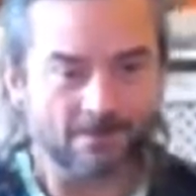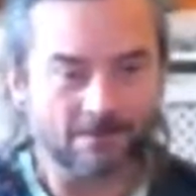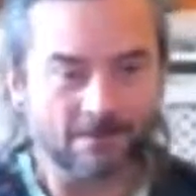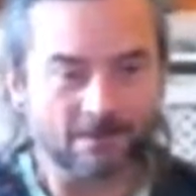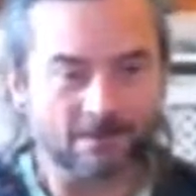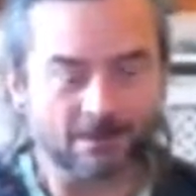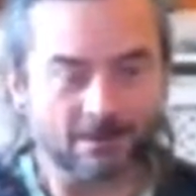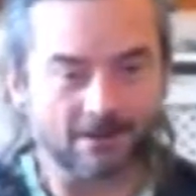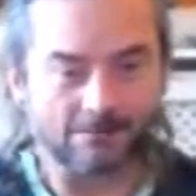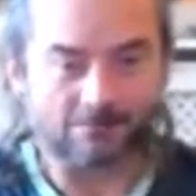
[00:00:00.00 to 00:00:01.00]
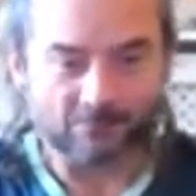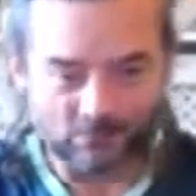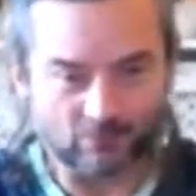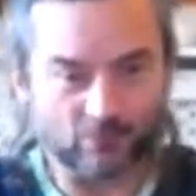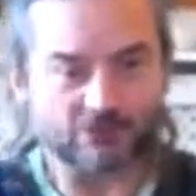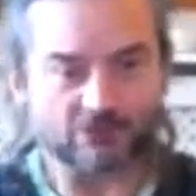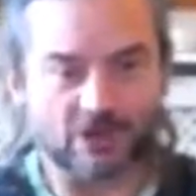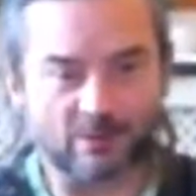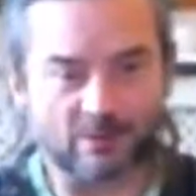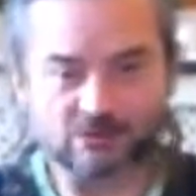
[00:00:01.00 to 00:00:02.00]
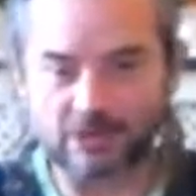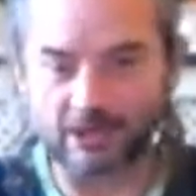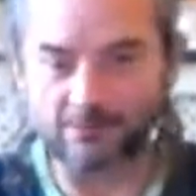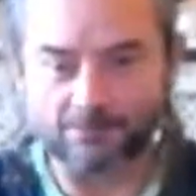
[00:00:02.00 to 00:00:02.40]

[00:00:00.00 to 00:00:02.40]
Uh, you can try it one more time.